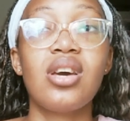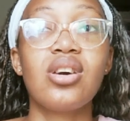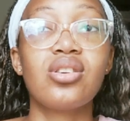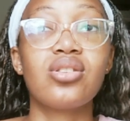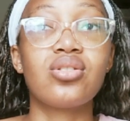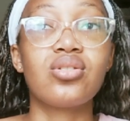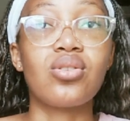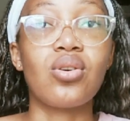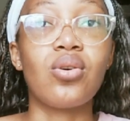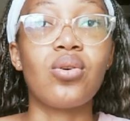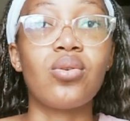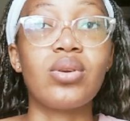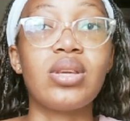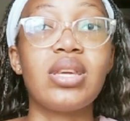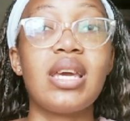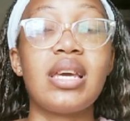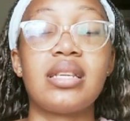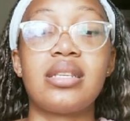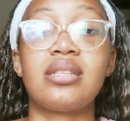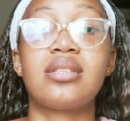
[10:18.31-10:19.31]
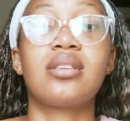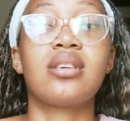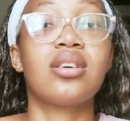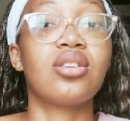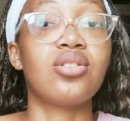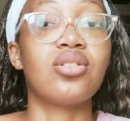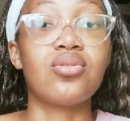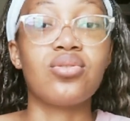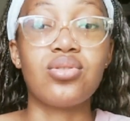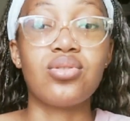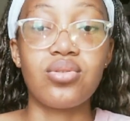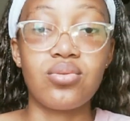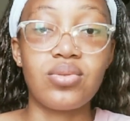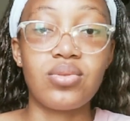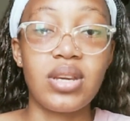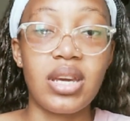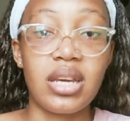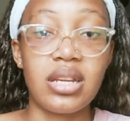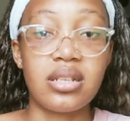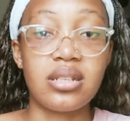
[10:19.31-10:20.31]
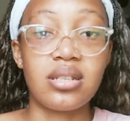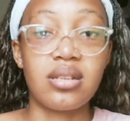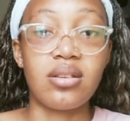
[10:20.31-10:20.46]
So yes, you do get